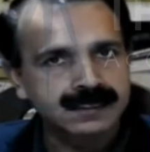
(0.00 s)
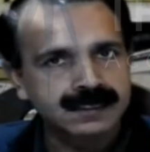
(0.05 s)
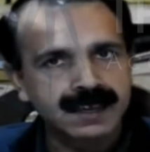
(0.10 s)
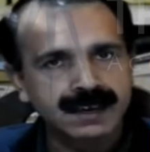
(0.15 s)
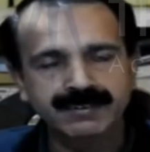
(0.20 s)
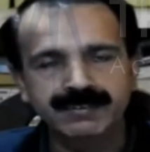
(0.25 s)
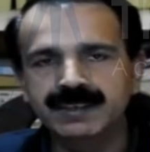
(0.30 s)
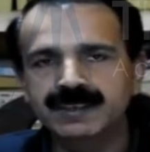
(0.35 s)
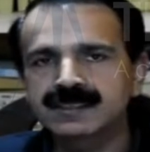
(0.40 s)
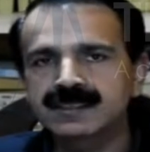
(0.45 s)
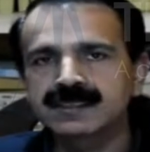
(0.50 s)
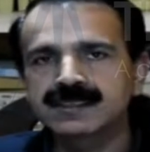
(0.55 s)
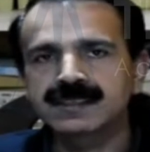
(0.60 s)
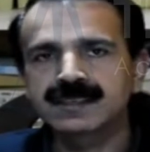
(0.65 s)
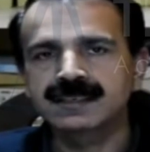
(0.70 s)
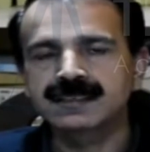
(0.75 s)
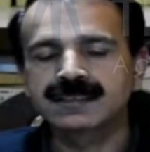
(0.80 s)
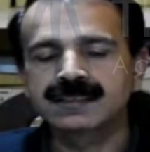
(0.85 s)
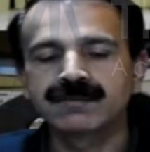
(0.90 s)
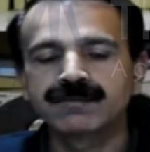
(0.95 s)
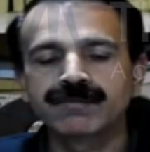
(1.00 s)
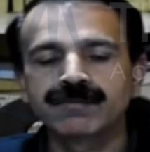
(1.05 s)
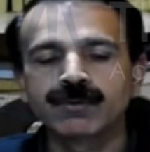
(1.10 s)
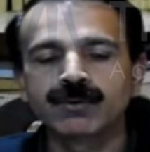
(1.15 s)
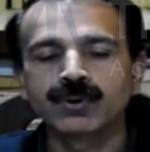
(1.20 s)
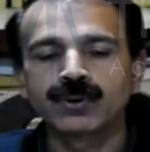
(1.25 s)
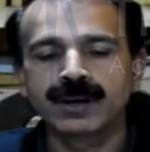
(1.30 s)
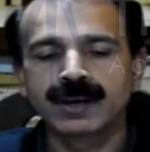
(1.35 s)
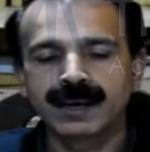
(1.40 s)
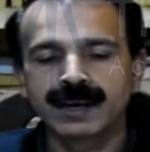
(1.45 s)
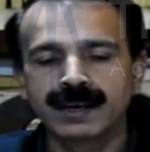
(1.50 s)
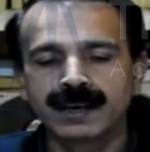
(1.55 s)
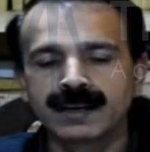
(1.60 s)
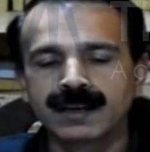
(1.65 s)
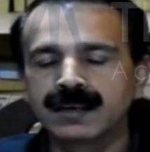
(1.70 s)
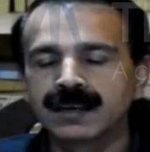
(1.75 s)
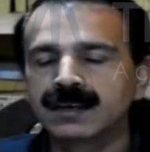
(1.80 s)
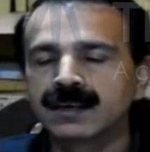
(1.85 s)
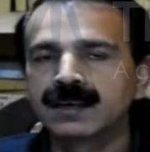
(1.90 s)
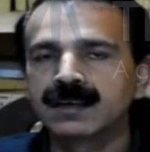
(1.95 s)
definition section 4N.
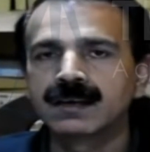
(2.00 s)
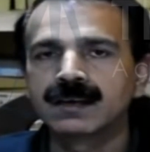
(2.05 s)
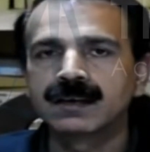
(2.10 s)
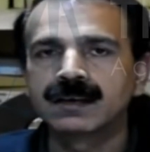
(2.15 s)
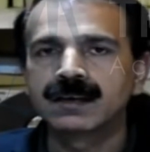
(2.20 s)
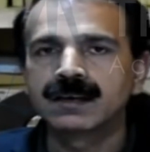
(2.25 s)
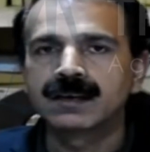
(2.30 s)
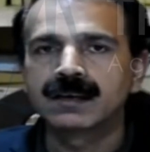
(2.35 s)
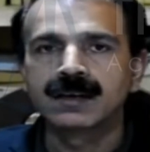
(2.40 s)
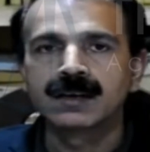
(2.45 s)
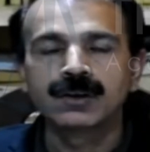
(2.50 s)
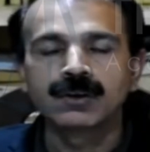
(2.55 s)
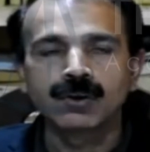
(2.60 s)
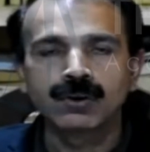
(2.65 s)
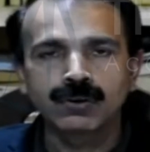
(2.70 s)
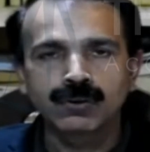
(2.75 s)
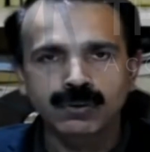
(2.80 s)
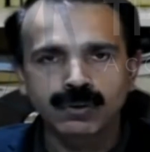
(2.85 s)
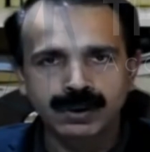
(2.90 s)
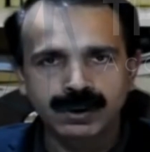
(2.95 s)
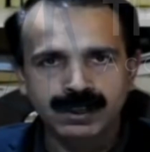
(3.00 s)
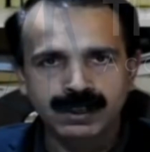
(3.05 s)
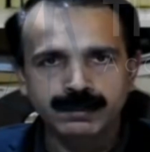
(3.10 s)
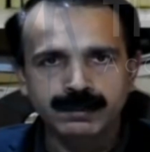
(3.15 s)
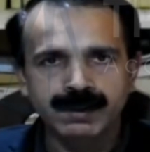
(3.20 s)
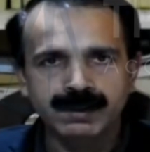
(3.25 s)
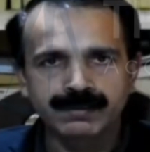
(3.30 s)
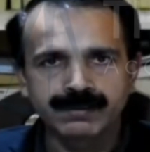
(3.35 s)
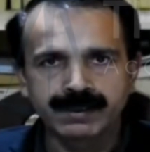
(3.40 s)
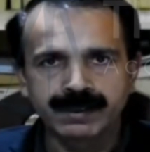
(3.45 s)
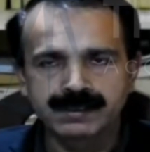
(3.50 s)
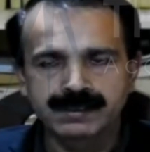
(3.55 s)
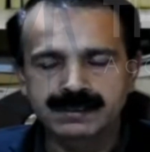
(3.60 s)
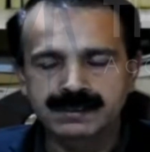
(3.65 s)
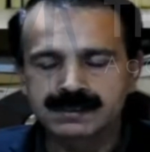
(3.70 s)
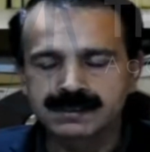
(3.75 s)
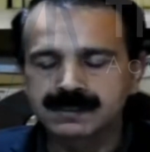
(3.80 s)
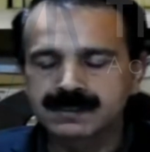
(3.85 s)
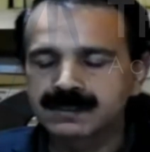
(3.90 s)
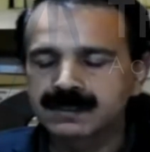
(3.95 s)
Non-cognizable
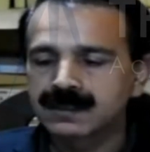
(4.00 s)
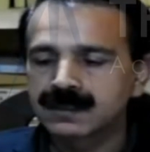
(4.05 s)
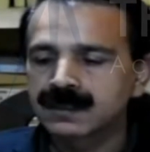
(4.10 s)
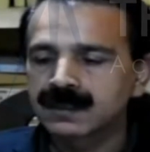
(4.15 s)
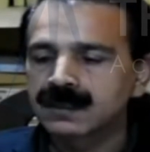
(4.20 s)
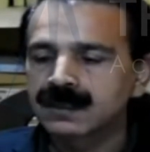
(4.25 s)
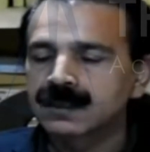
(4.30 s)
offenses.